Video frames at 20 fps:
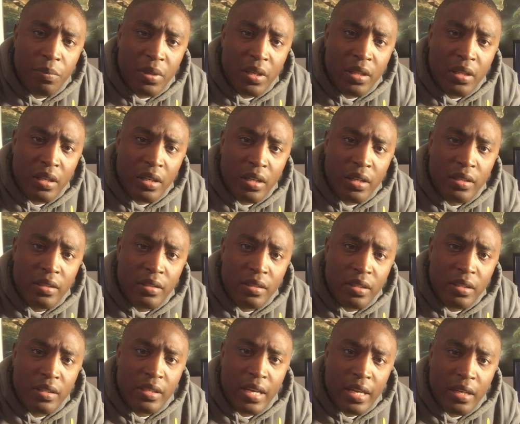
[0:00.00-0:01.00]
be the
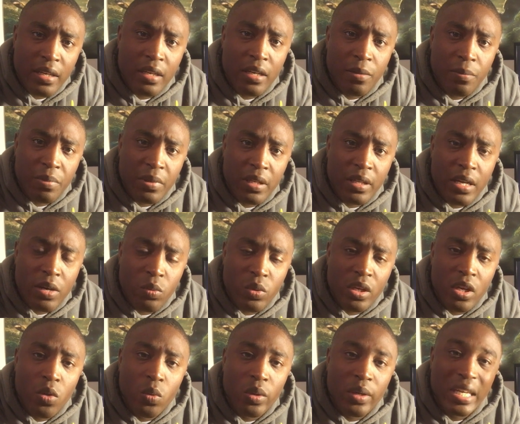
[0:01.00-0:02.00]
tech company that
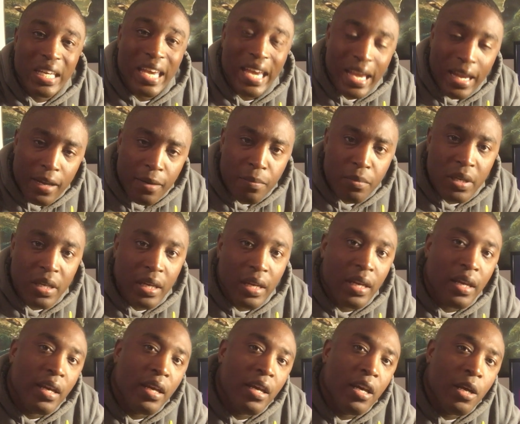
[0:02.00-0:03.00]
we know we can
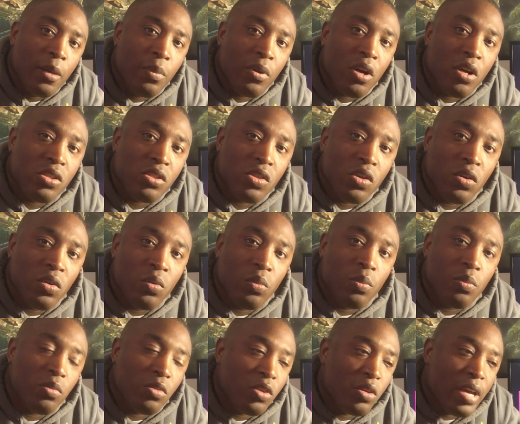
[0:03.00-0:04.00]
be. But
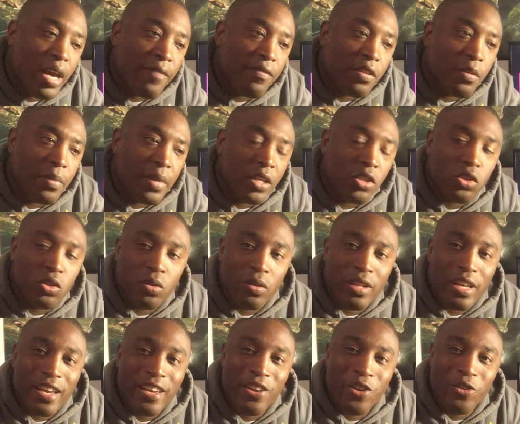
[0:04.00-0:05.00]
also, you have to make
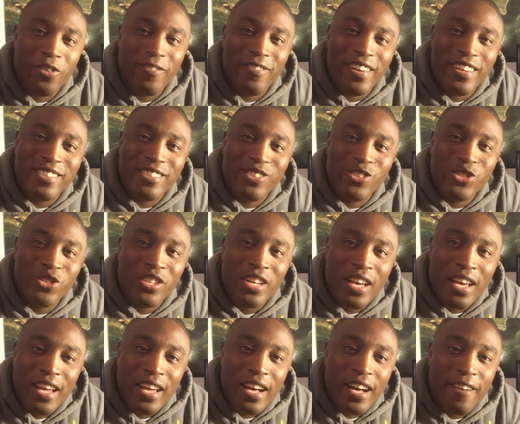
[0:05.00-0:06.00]
sure that your investors
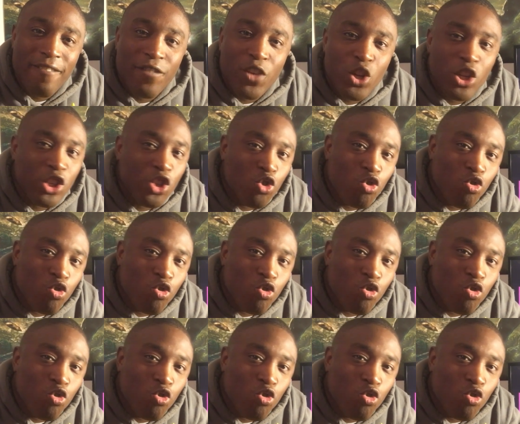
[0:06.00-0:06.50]
feel